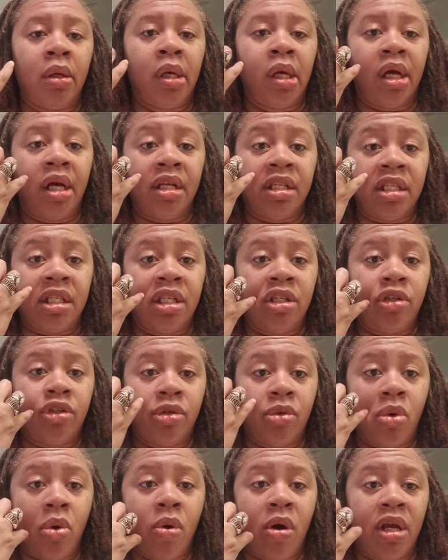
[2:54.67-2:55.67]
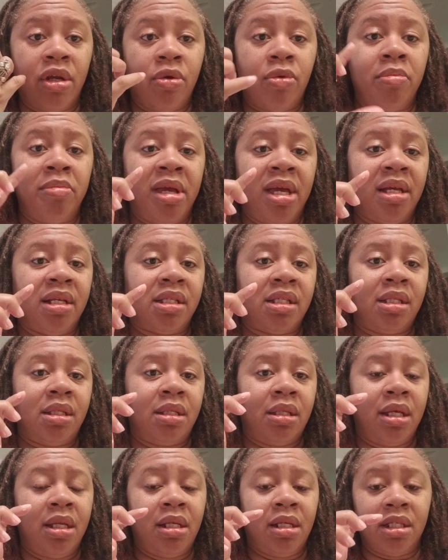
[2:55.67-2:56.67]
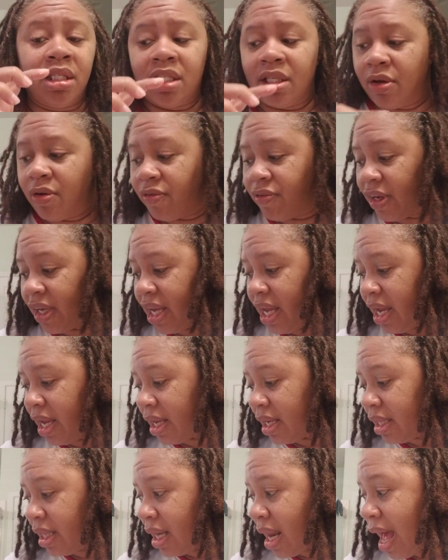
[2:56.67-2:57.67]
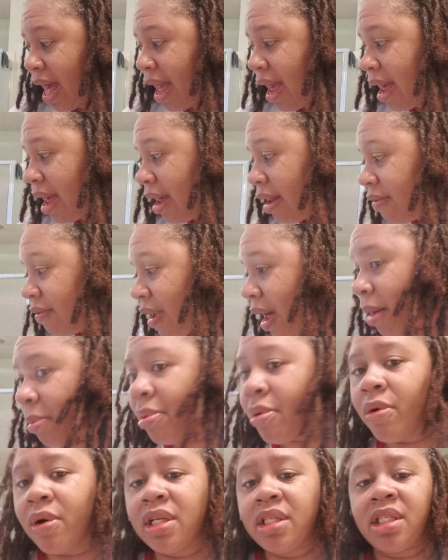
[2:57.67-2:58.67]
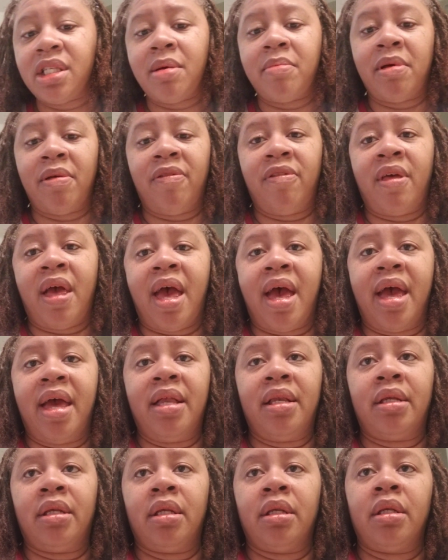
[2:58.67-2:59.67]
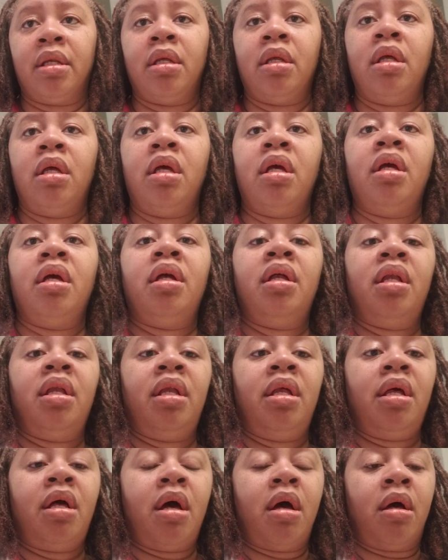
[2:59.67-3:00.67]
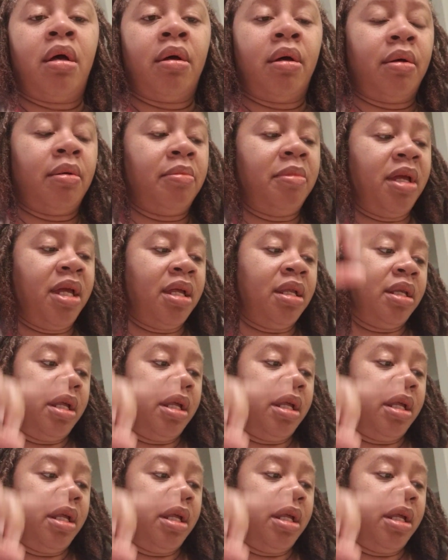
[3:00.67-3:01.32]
essential oil mix in the silver can that I have. I poured some of that in